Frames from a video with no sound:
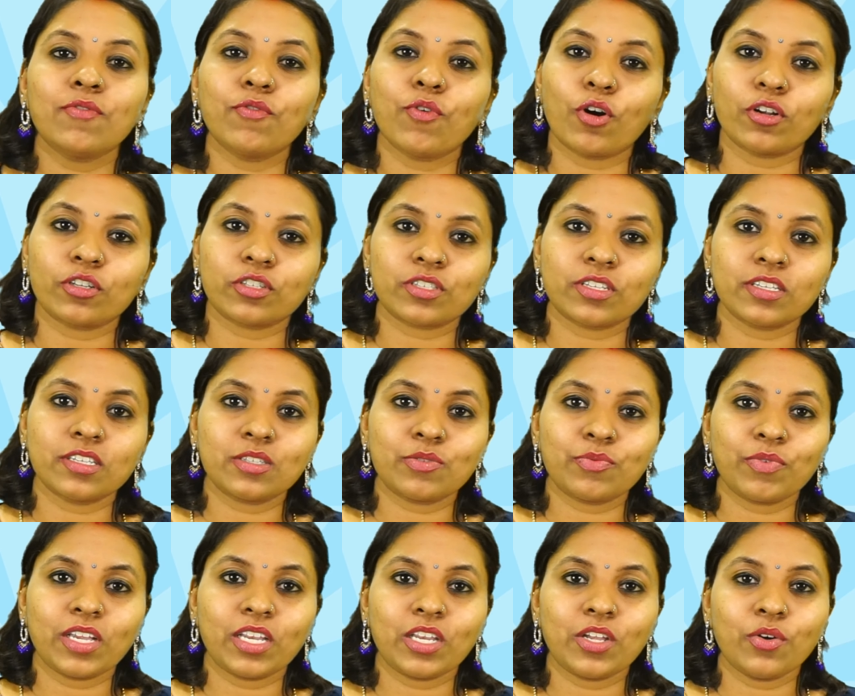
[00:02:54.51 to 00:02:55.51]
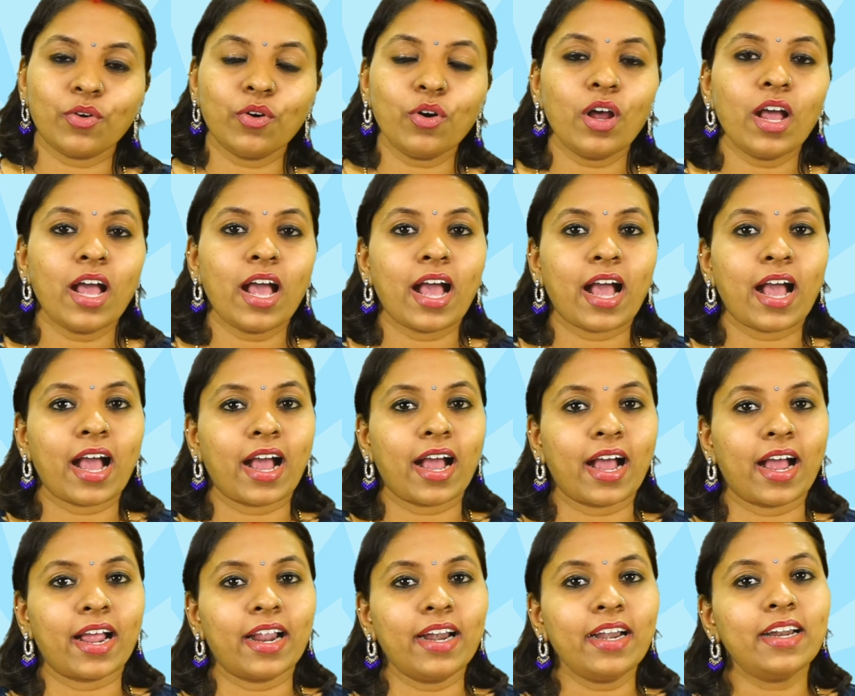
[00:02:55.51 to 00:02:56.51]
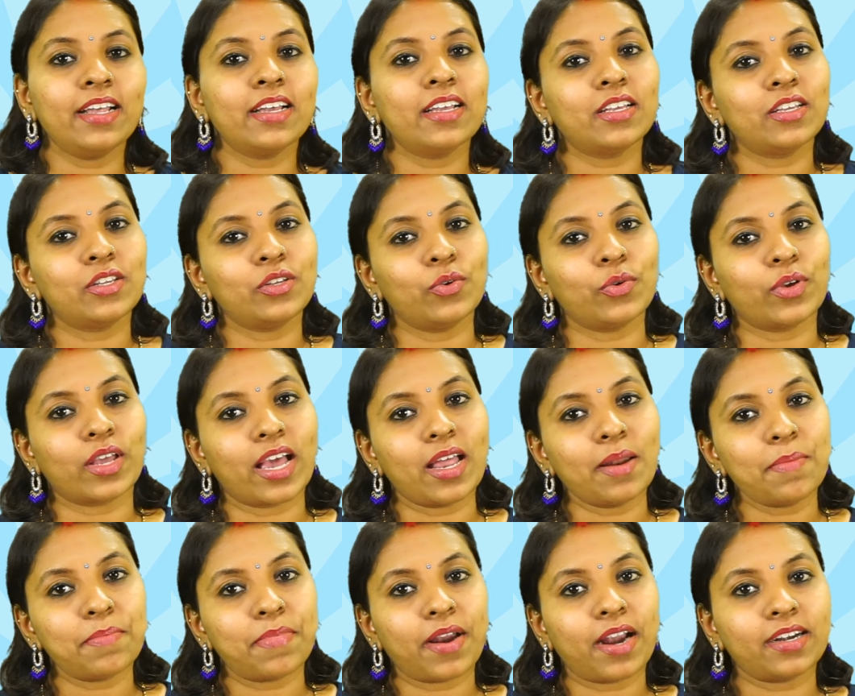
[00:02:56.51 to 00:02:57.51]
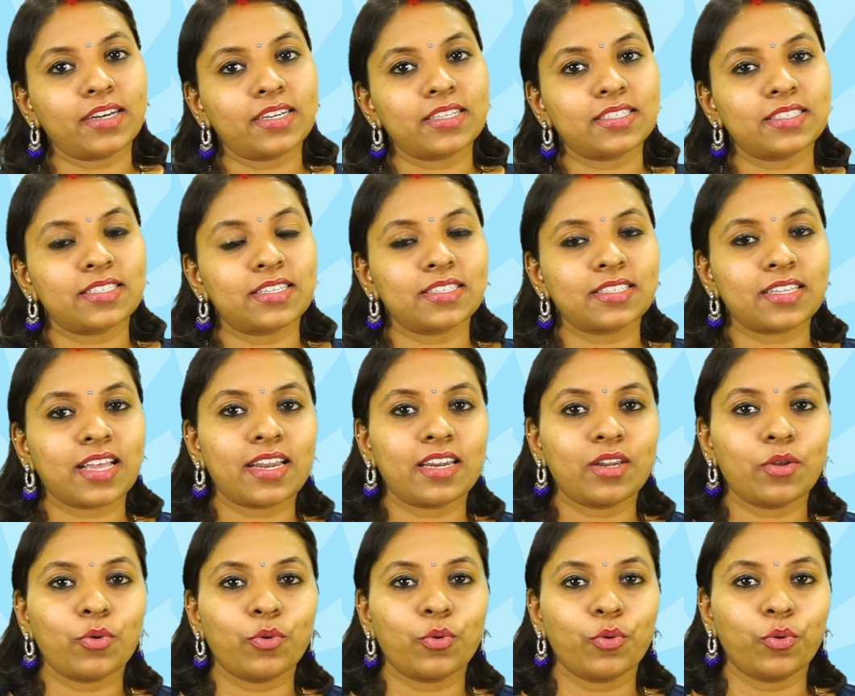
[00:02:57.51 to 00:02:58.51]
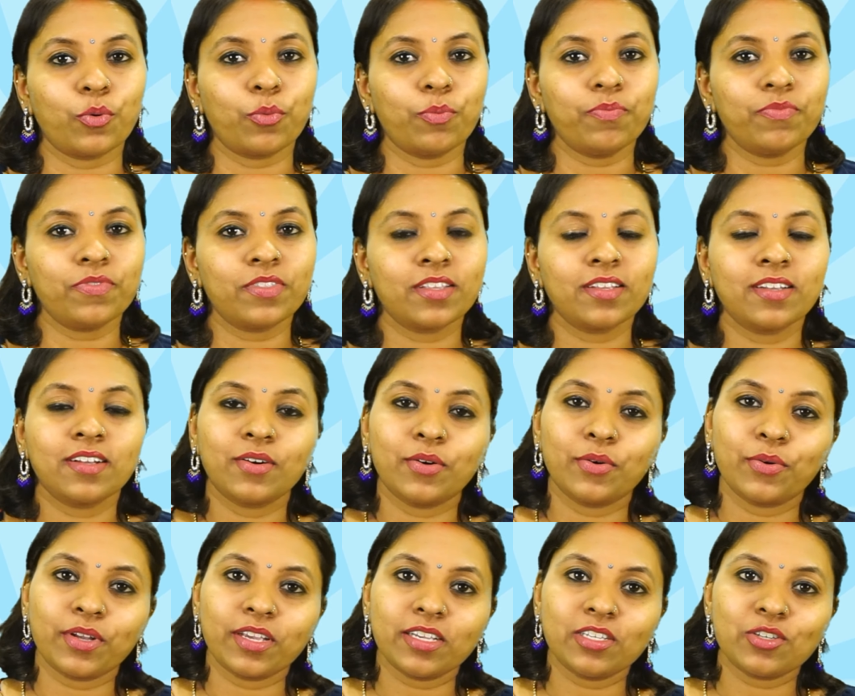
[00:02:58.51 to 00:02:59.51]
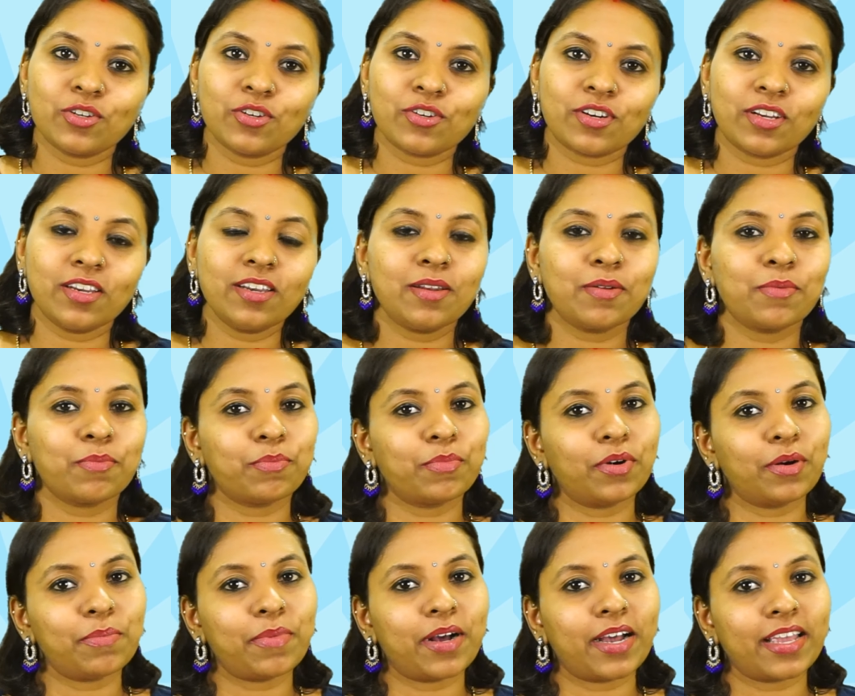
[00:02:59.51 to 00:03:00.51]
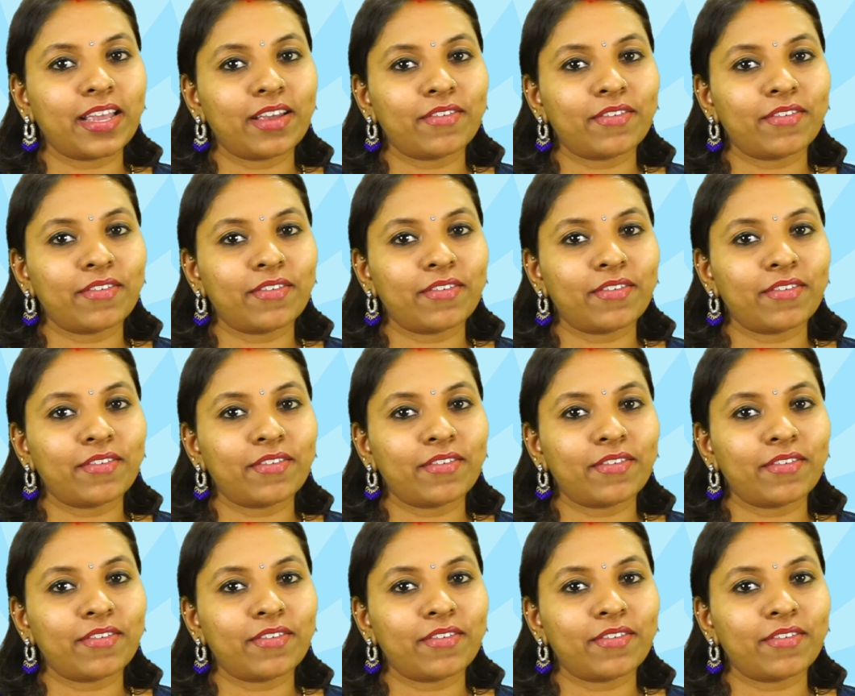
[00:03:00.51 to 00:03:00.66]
watch this video and you can practice this at home. Okay children, bye-bye